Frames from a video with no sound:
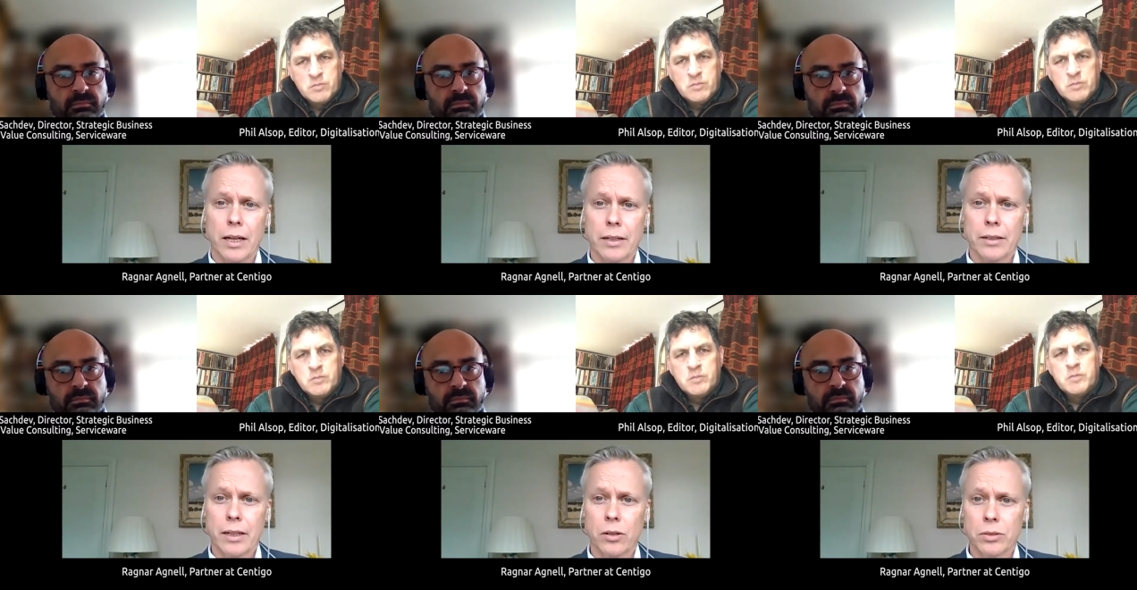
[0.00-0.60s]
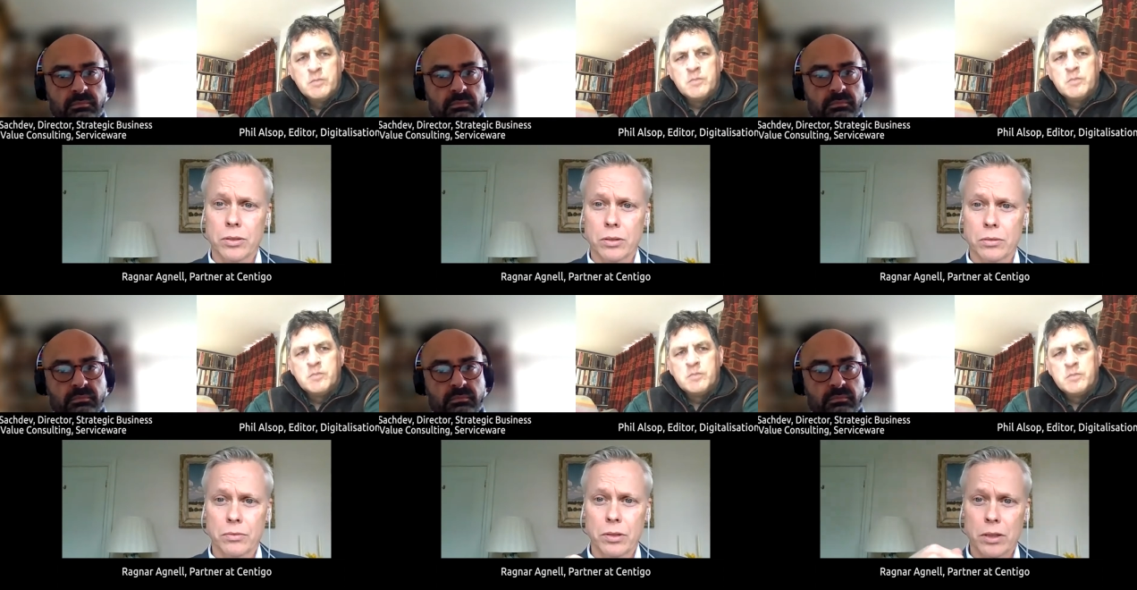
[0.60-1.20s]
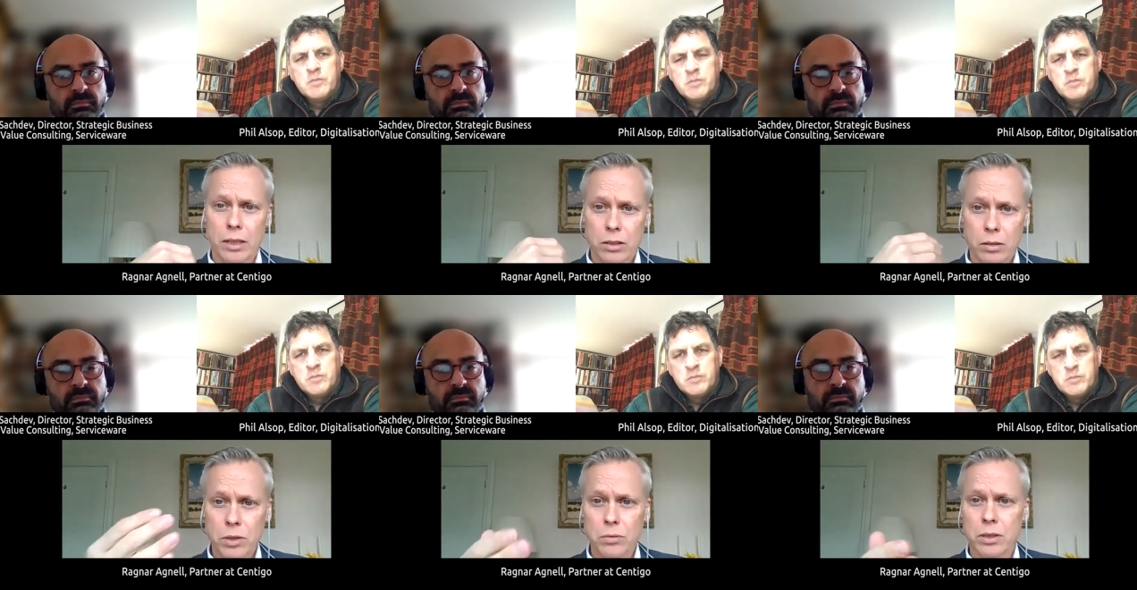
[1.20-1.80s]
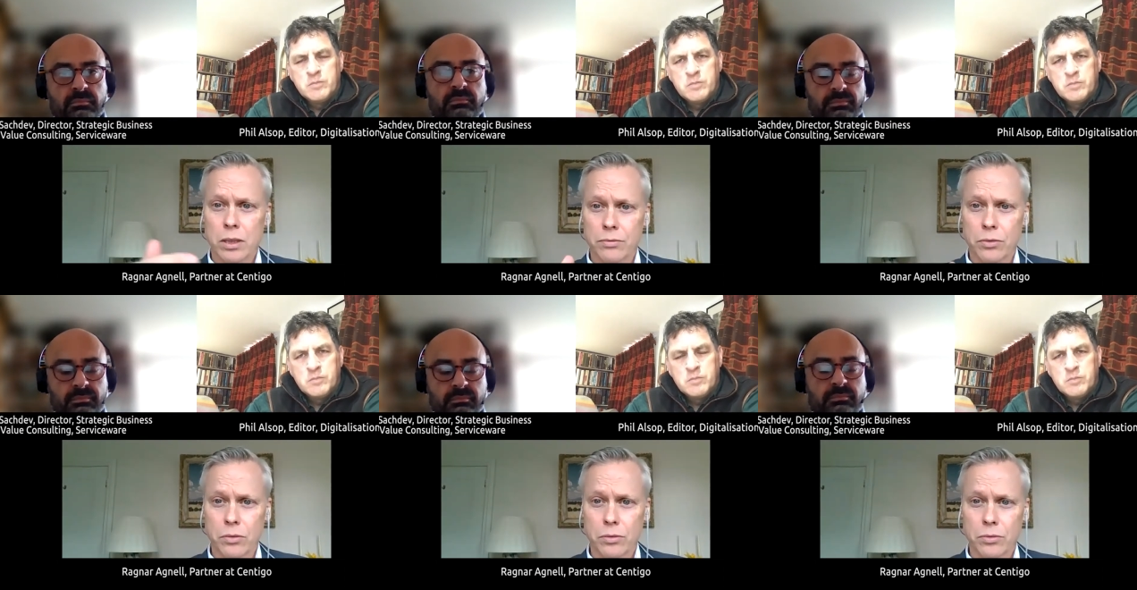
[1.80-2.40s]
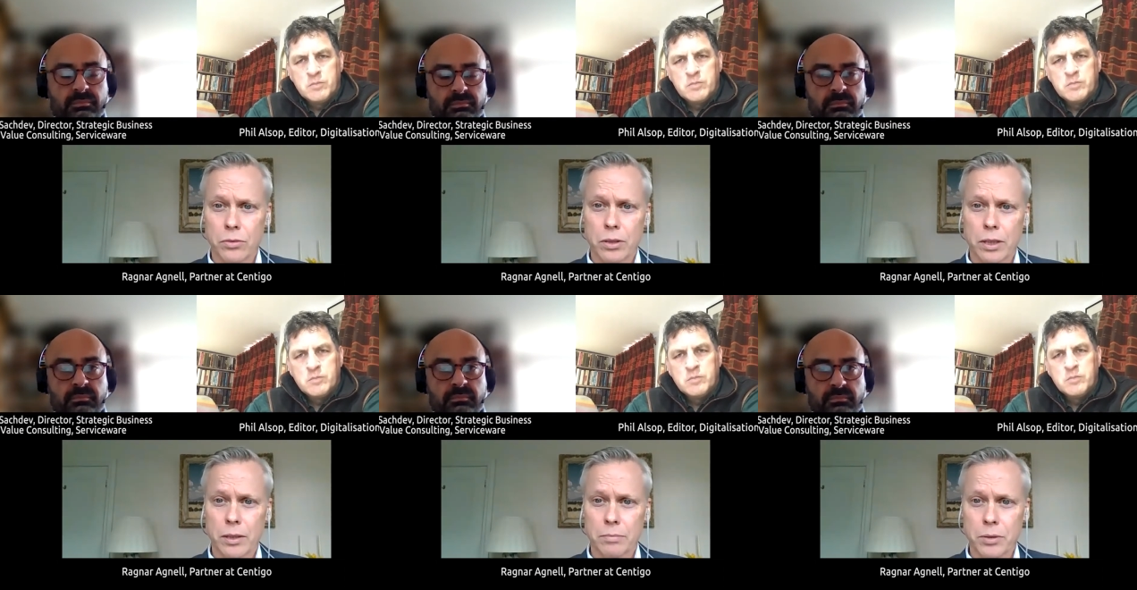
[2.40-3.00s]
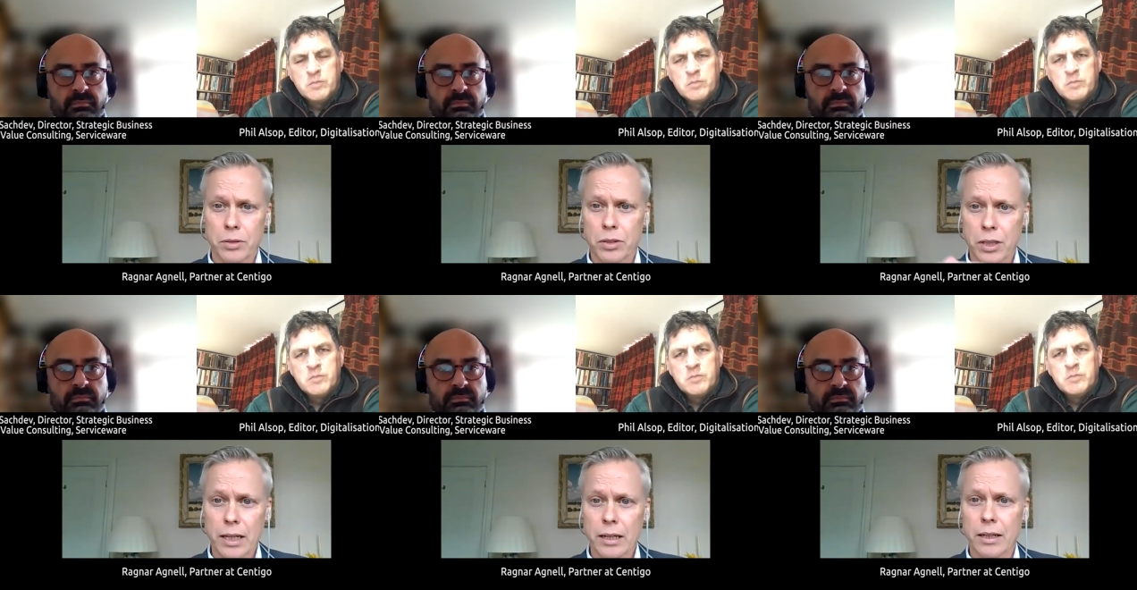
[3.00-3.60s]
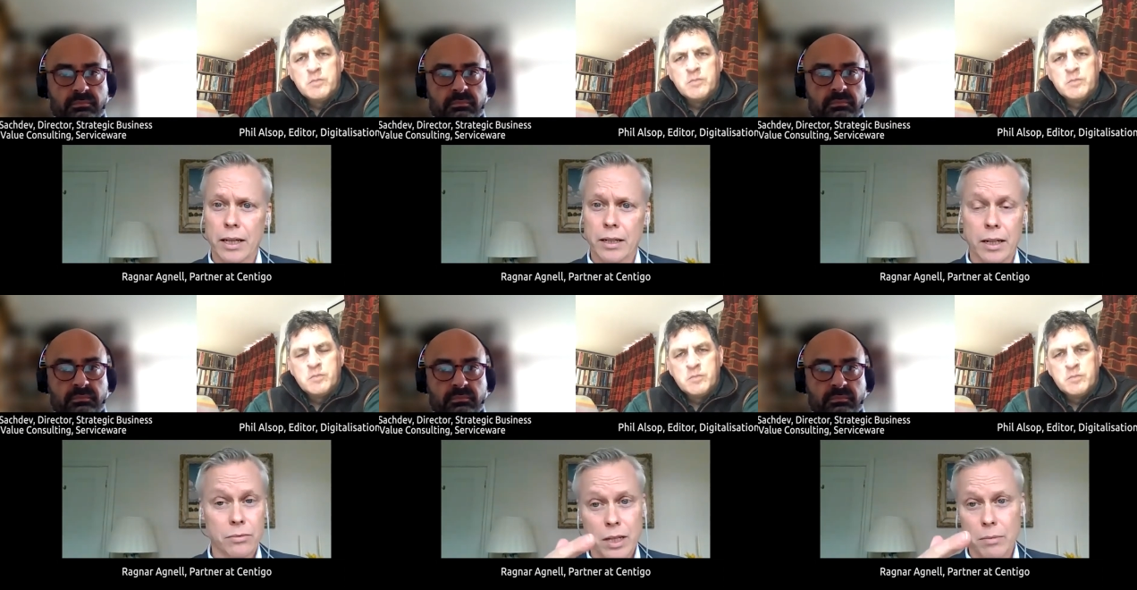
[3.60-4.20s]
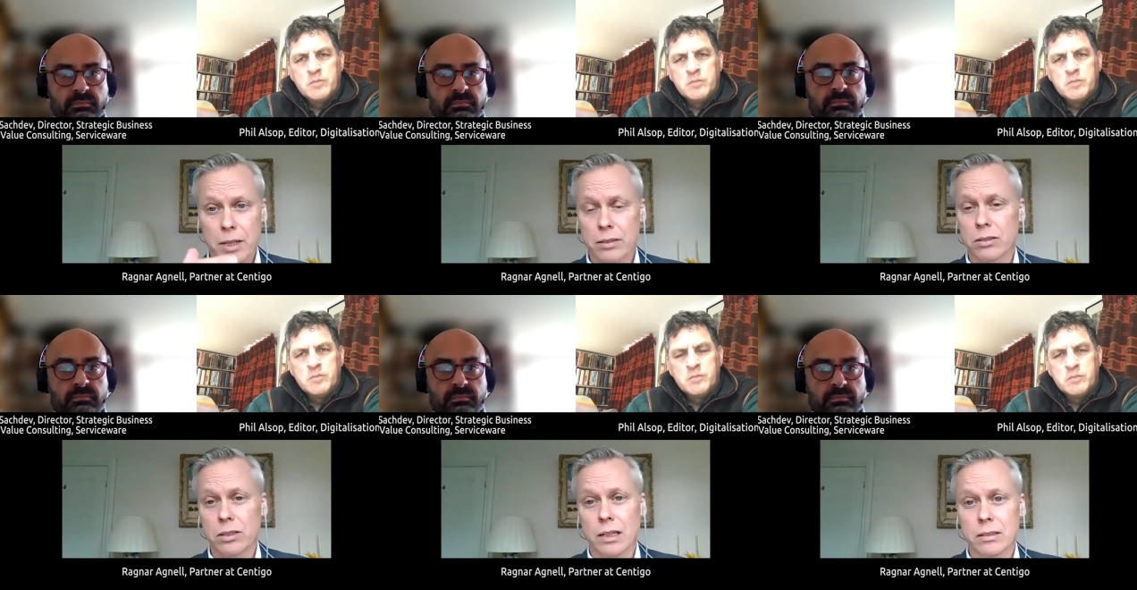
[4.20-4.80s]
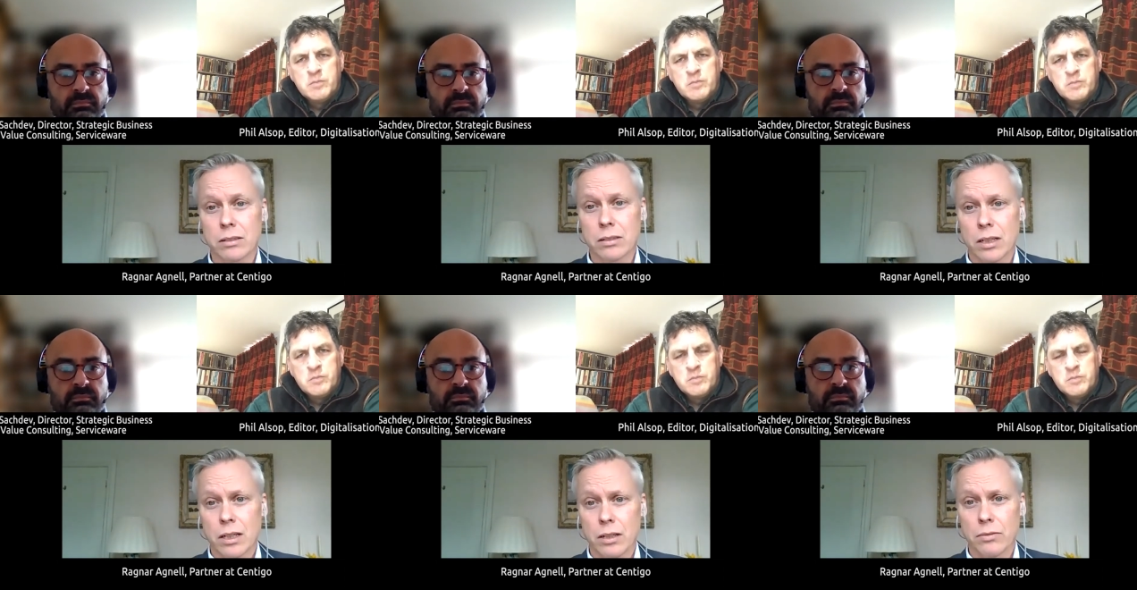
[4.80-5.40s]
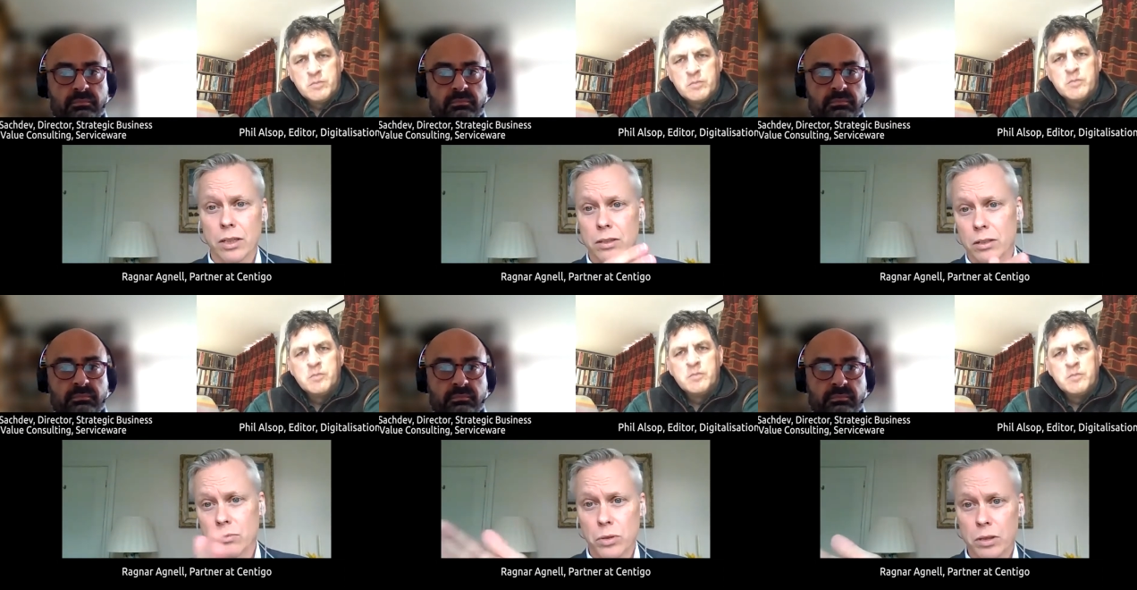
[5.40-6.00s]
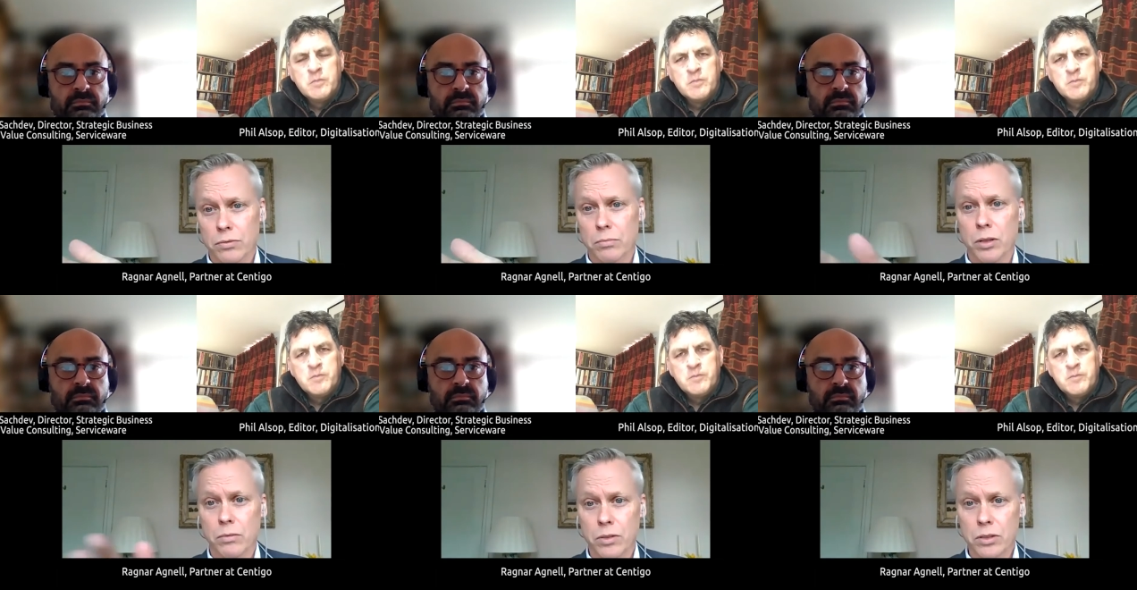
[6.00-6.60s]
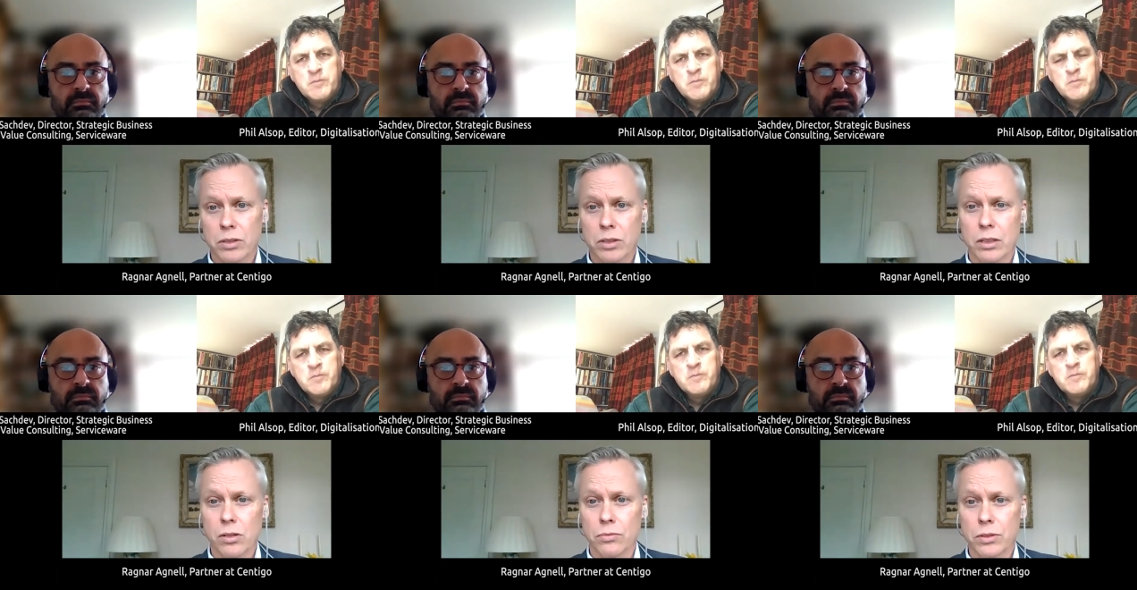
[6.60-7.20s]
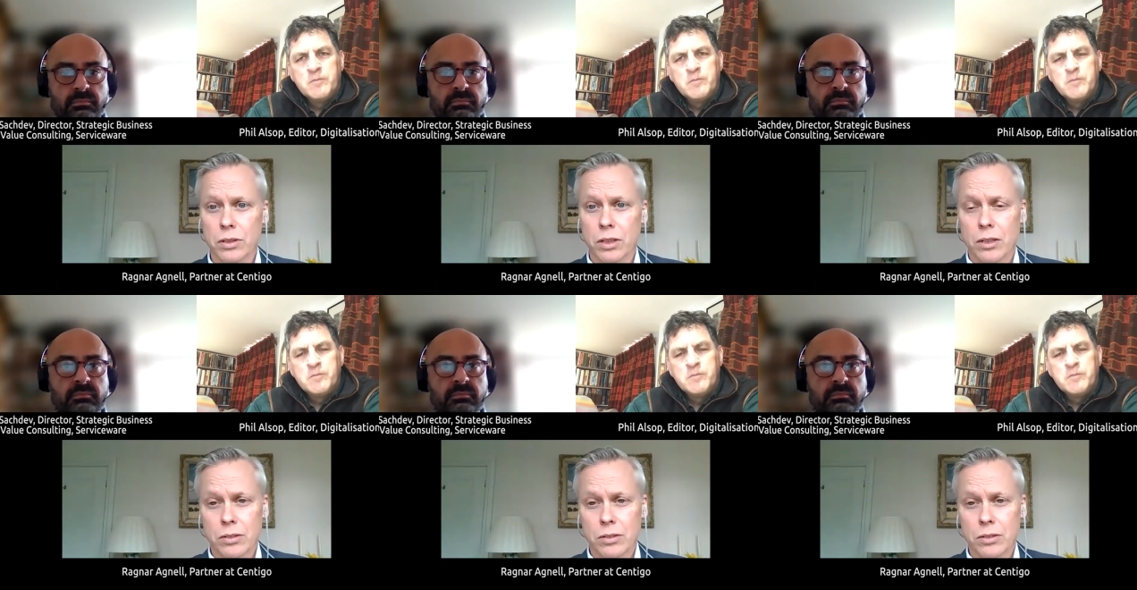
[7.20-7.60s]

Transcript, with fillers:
Speaker 1: And also, if you look at commuting for personnel and for that matter, consultants, if in working from home versus in the office.